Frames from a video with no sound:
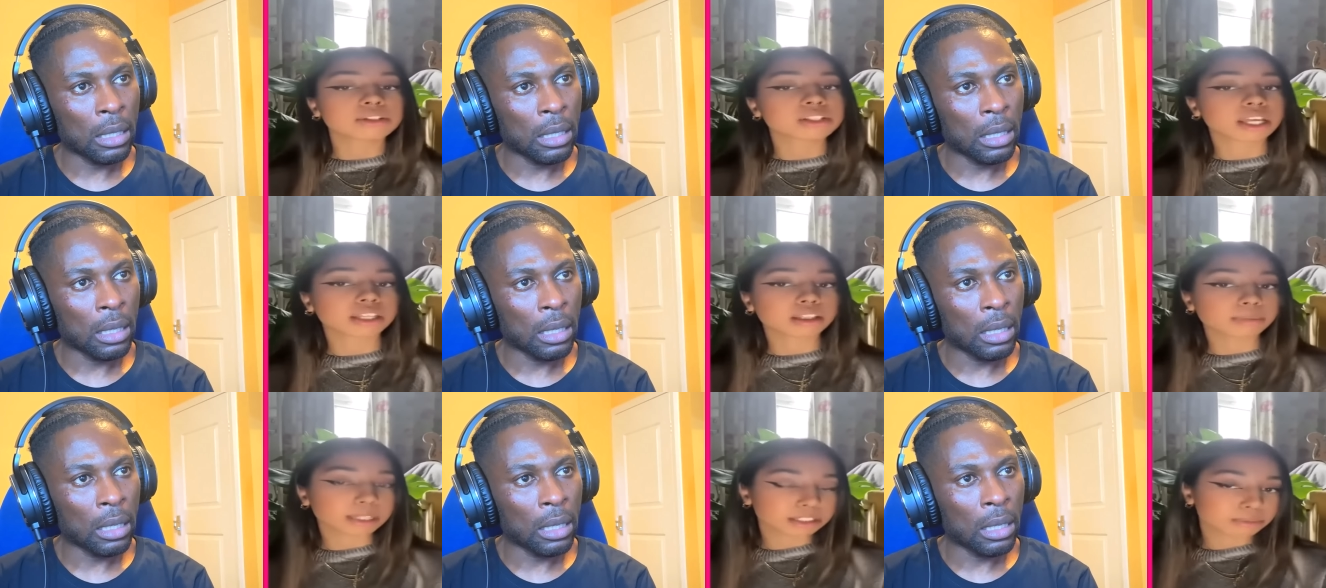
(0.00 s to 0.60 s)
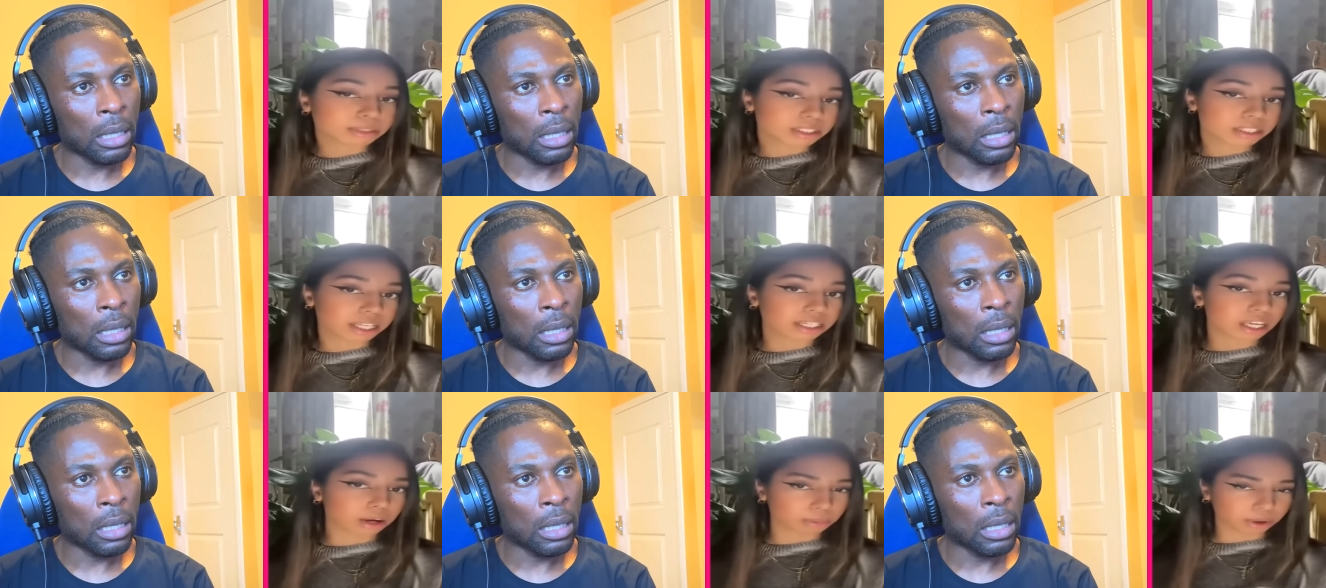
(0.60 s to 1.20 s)
Speaker 1: and they made a mistake
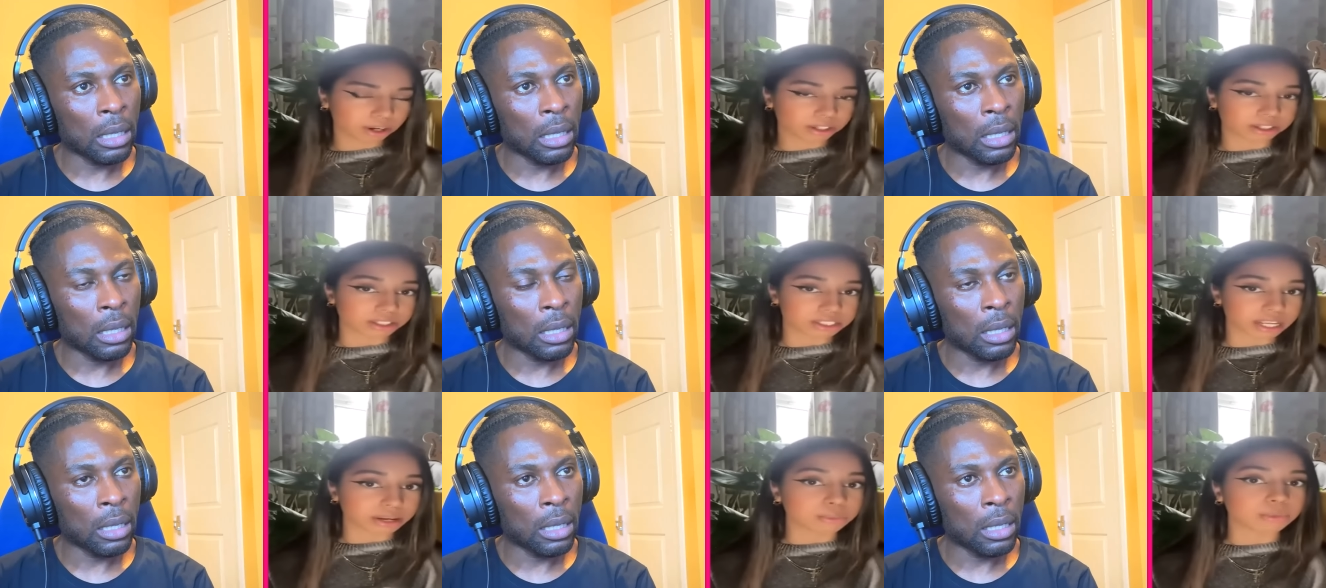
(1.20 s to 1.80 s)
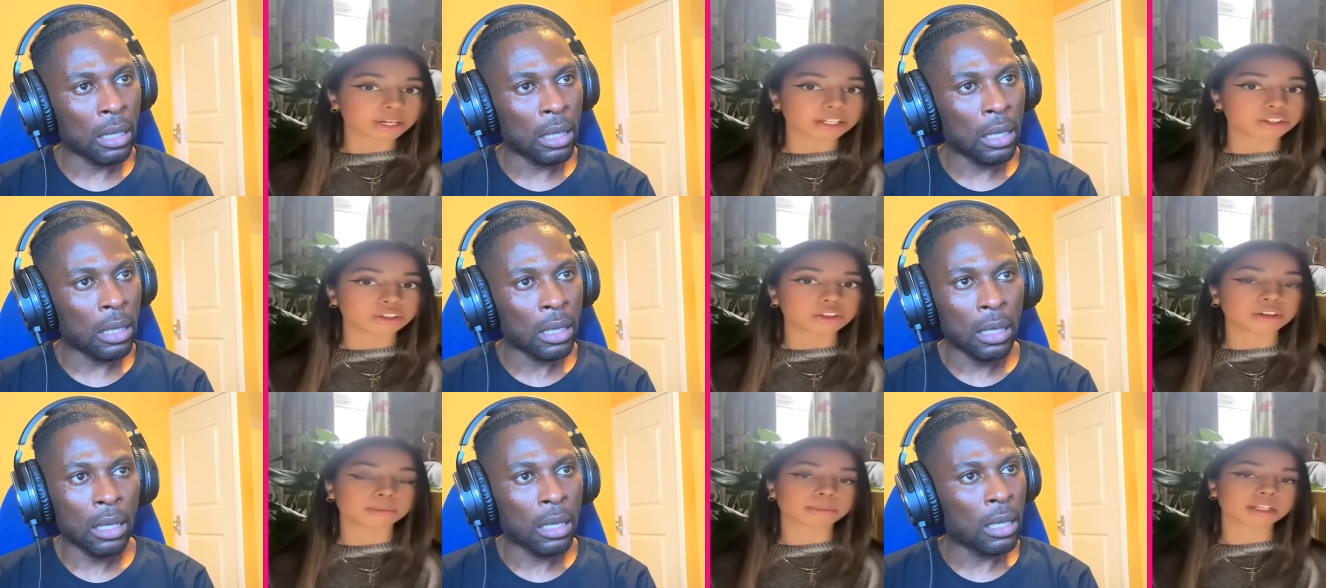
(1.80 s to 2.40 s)
at work the same way you
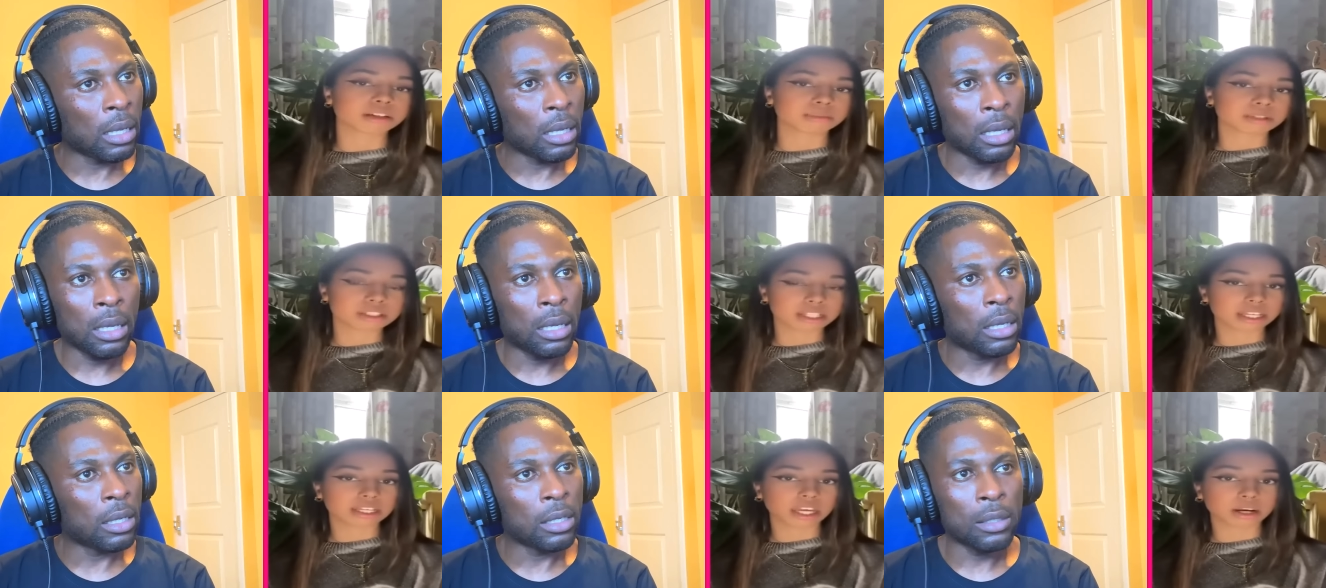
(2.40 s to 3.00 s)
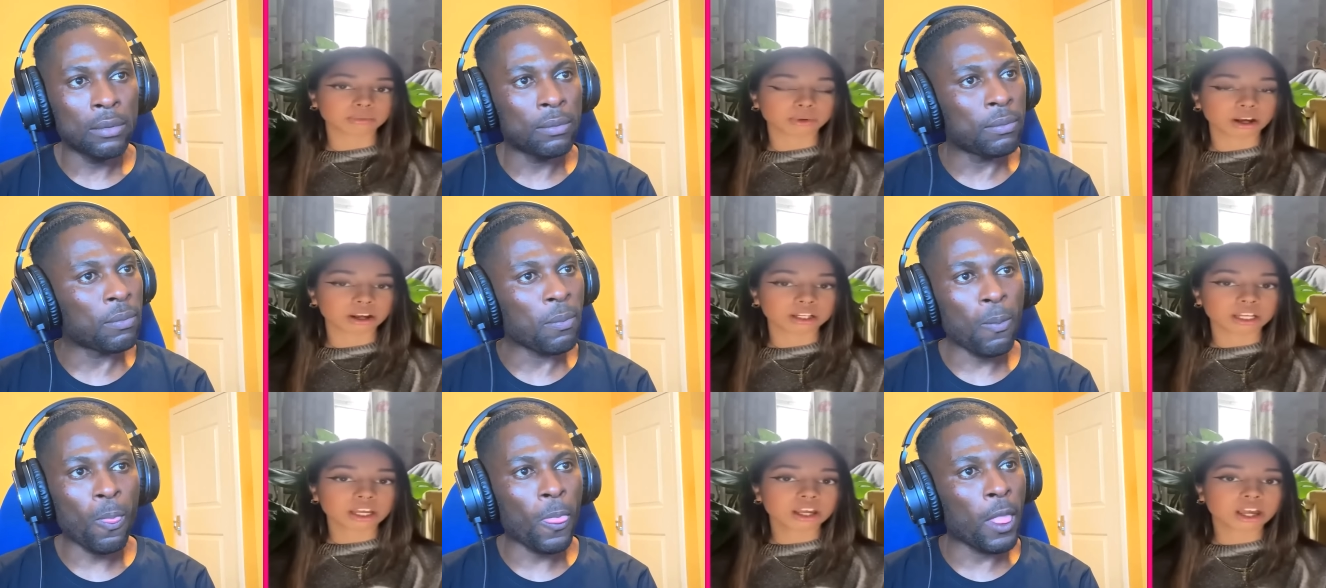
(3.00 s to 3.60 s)
can make a mistake at work.
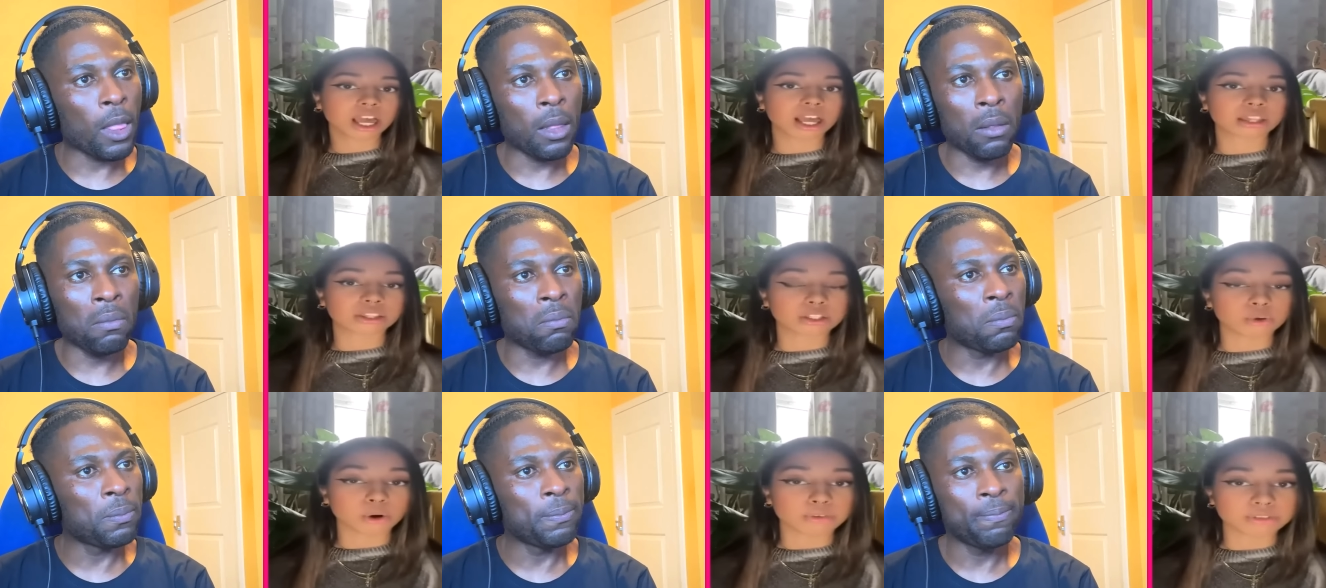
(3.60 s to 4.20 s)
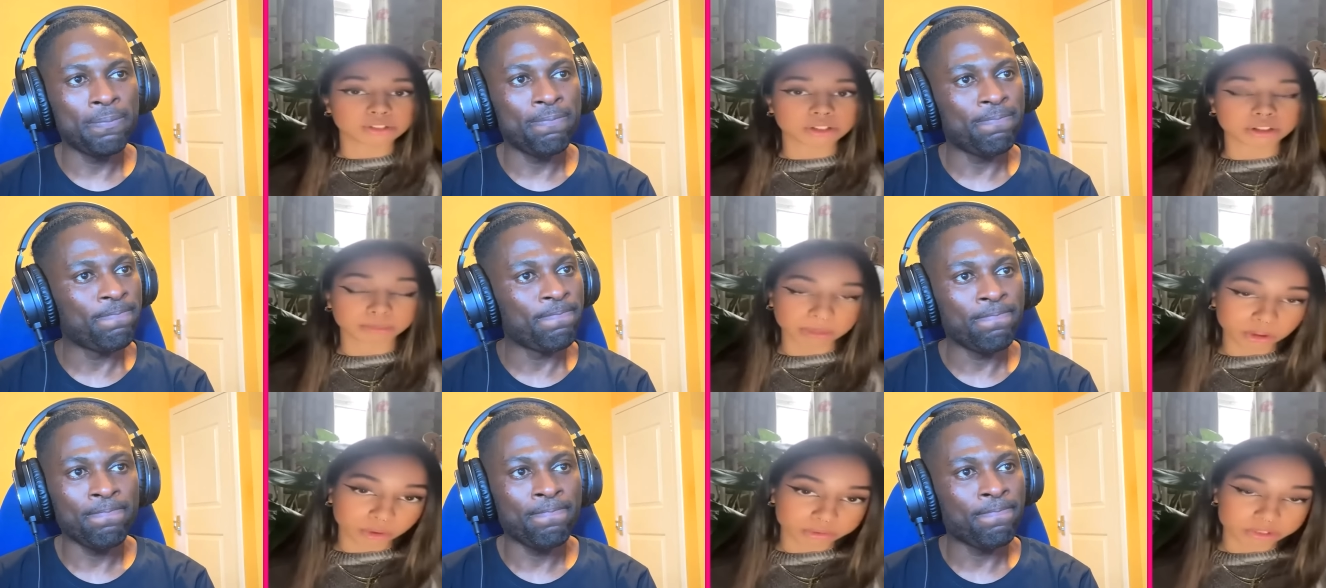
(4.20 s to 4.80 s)
And the officer, the male
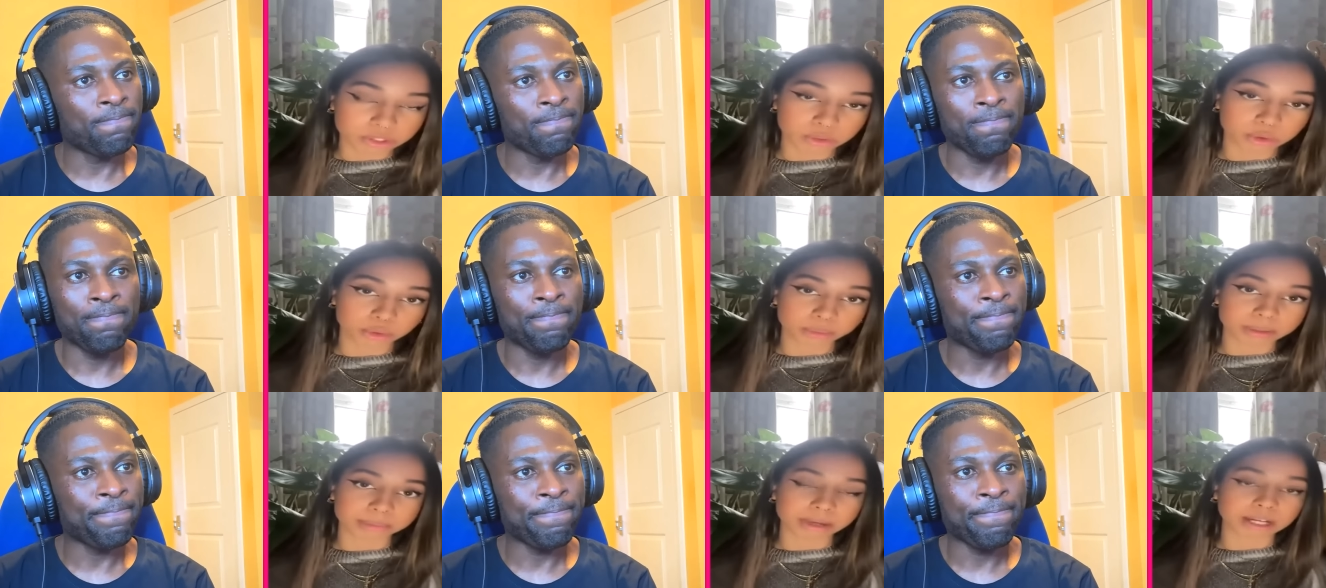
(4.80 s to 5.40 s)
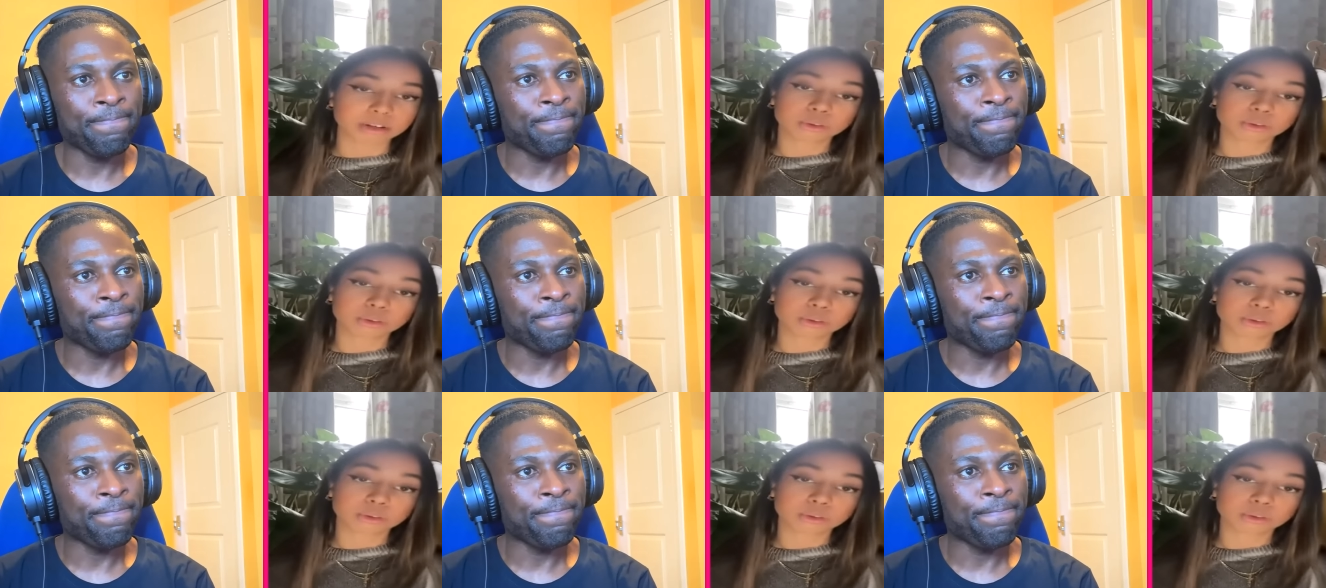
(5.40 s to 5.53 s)
officer called me back